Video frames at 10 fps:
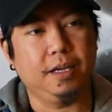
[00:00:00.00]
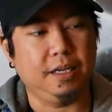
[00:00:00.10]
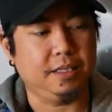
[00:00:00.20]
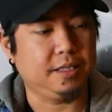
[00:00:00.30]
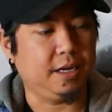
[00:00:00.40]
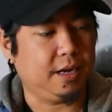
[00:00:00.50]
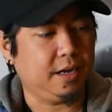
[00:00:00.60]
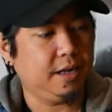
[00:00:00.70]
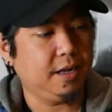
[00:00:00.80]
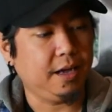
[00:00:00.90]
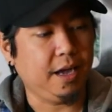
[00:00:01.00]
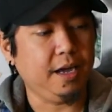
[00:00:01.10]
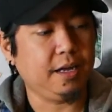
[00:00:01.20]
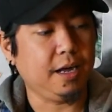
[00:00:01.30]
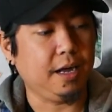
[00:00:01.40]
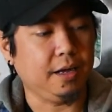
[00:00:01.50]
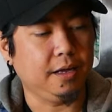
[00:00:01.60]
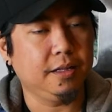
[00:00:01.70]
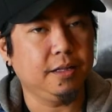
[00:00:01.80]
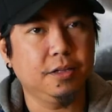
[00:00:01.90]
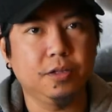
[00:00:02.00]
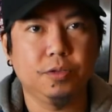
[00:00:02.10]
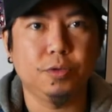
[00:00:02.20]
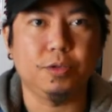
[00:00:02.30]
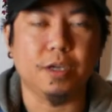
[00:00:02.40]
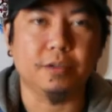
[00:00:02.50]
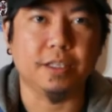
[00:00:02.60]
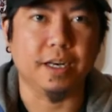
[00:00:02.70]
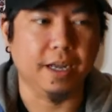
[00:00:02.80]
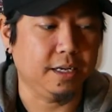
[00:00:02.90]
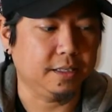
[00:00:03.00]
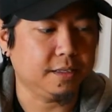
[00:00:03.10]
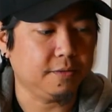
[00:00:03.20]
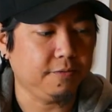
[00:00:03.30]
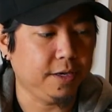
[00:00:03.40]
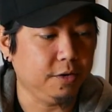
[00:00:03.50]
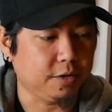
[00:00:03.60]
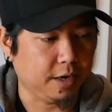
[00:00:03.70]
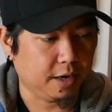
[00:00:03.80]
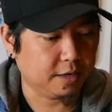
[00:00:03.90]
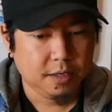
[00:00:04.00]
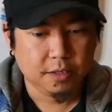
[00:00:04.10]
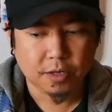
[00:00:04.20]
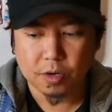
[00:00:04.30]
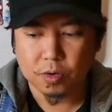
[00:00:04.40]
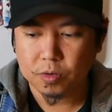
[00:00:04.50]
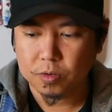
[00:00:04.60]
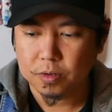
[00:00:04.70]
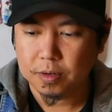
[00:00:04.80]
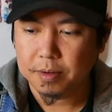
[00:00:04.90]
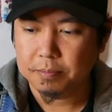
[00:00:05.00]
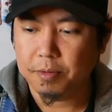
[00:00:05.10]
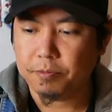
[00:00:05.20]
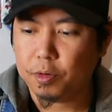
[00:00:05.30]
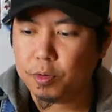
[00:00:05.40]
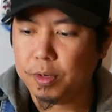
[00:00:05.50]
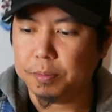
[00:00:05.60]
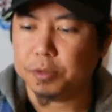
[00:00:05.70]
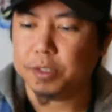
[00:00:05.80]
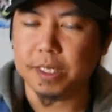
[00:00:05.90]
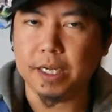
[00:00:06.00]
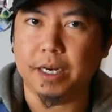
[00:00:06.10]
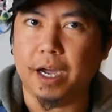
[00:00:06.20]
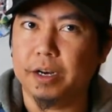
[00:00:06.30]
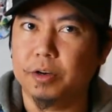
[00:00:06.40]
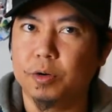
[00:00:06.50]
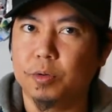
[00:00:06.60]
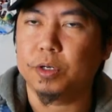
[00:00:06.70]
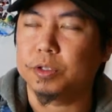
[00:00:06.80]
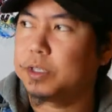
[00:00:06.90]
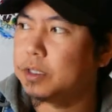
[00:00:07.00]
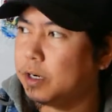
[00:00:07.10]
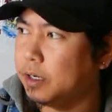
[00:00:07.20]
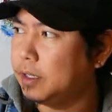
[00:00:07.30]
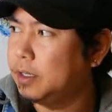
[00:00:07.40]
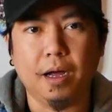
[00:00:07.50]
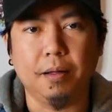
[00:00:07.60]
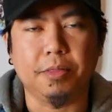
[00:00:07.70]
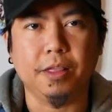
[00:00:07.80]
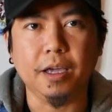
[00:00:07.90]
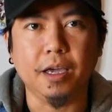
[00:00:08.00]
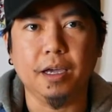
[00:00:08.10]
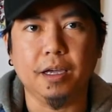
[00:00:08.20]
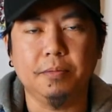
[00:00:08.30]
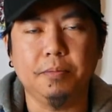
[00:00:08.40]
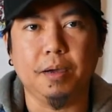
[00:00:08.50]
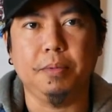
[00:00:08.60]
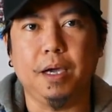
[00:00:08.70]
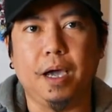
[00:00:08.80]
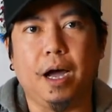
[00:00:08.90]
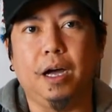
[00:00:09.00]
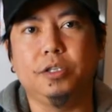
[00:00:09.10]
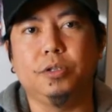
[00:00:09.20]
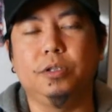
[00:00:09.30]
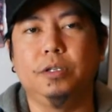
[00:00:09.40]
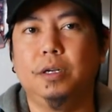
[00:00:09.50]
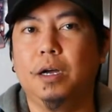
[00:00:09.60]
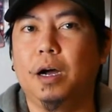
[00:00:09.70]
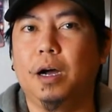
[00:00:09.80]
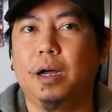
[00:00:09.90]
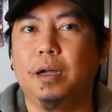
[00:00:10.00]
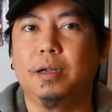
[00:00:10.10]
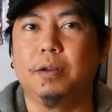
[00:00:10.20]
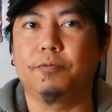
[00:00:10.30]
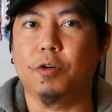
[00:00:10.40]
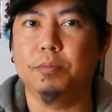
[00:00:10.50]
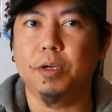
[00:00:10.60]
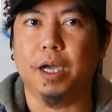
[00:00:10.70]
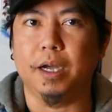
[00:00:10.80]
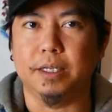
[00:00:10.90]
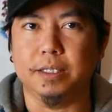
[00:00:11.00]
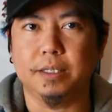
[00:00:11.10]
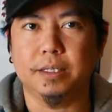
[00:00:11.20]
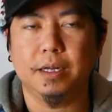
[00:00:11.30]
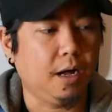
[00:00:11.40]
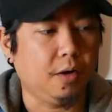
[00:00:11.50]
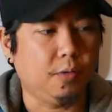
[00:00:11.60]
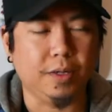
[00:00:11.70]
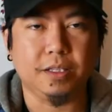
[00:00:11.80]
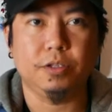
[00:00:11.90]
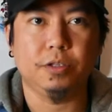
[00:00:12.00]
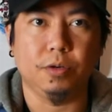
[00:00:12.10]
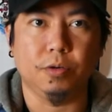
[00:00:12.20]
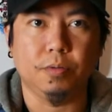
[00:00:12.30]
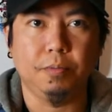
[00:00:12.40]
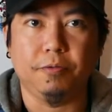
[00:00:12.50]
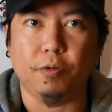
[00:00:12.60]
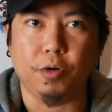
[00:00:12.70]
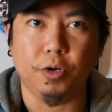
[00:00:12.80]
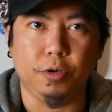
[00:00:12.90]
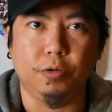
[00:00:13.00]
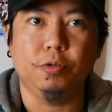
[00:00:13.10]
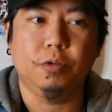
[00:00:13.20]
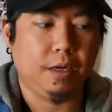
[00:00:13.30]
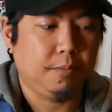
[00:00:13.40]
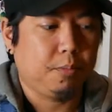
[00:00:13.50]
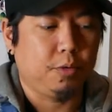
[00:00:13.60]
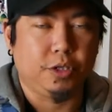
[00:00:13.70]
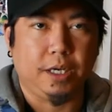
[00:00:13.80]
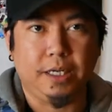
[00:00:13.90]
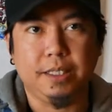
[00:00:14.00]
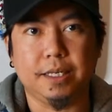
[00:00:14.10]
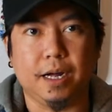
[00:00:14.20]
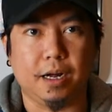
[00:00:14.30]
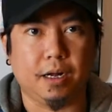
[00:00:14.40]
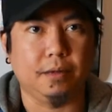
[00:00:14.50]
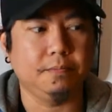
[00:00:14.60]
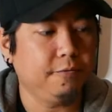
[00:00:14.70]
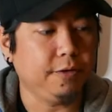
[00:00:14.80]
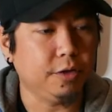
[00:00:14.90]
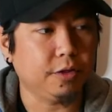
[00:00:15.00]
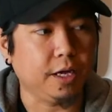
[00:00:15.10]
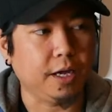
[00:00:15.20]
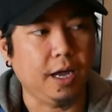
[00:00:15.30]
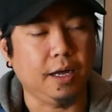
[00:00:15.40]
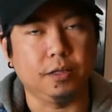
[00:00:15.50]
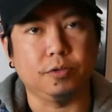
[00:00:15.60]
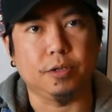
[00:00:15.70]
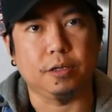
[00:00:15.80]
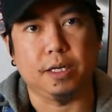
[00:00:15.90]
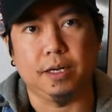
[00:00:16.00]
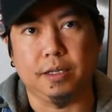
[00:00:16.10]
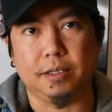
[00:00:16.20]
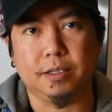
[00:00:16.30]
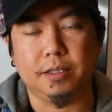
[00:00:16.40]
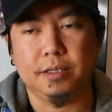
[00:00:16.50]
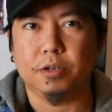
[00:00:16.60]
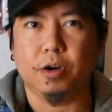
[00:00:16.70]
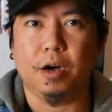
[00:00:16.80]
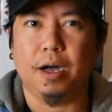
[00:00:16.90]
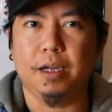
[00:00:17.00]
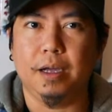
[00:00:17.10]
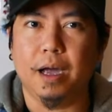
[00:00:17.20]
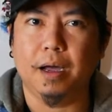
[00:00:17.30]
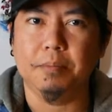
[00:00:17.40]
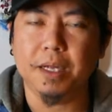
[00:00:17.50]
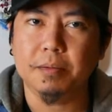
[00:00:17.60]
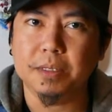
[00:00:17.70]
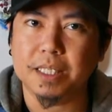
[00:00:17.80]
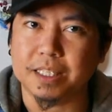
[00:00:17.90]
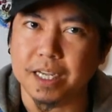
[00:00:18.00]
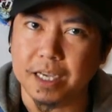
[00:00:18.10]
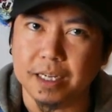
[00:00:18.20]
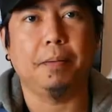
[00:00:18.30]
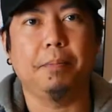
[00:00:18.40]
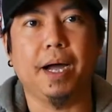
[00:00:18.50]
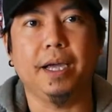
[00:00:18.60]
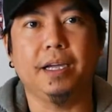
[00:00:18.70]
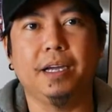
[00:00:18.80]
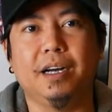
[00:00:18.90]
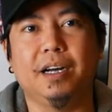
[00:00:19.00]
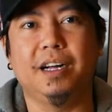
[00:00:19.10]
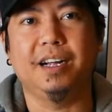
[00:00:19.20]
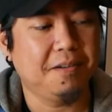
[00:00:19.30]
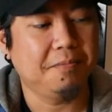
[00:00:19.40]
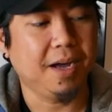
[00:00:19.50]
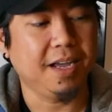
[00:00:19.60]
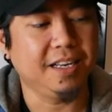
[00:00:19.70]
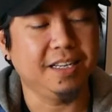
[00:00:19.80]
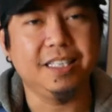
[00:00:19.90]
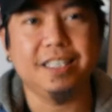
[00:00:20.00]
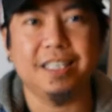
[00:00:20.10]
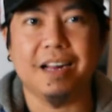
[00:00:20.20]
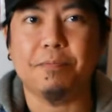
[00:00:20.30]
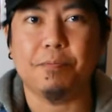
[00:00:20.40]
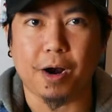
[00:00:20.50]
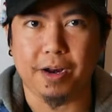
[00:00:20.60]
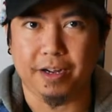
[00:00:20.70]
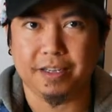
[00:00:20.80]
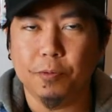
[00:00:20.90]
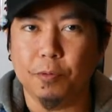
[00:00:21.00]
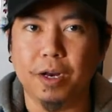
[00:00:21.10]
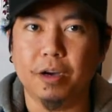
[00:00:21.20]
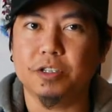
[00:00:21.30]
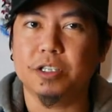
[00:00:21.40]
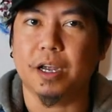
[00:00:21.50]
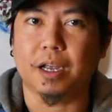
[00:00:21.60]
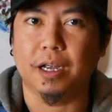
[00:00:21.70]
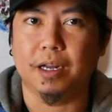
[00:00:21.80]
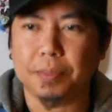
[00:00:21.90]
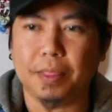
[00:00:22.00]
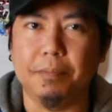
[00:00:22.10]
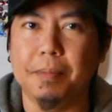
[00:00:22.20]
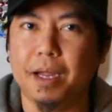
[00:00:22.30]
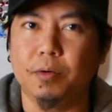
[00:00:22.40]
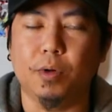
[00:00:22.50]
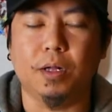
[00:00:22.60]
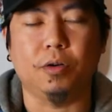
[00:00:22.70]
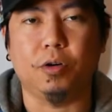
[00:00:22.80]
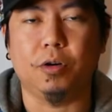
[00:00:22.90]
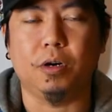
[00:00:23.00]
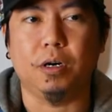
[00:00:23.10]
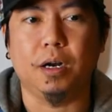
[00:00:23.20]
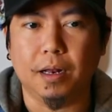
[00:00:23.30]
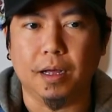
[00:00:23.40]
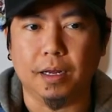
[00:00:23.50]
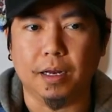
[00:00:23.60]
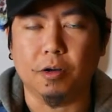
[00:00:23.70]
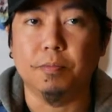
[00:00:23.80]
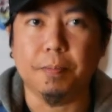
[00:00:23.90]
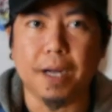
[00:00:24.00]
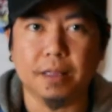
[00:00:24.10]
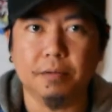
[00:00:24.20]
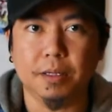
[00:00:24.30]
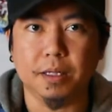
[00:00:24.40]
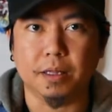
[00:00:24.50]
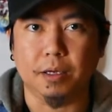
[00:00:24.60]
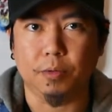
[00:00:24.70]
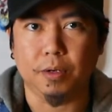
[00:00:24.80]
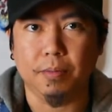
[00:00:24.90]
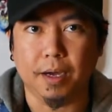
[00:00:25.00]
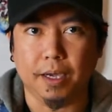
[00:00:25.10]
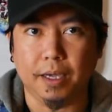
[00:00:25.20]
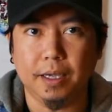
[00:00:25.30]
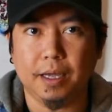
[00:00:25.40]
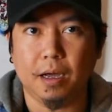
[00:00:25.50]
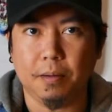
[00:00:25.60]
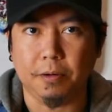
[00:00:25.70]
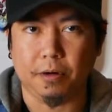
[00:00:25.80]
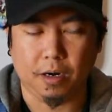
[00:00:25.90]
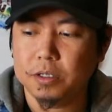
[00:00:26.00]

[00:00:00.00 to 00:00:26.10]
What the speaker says: It's the AK2000s Feiyutech. So before we proceed, I don't know to start. I'm thinking maybe I should inform you guys what to do before you purchase Feiyutech AK2000s. So I made a mistake buying this product without checking the manual or like the compatibility with my camera.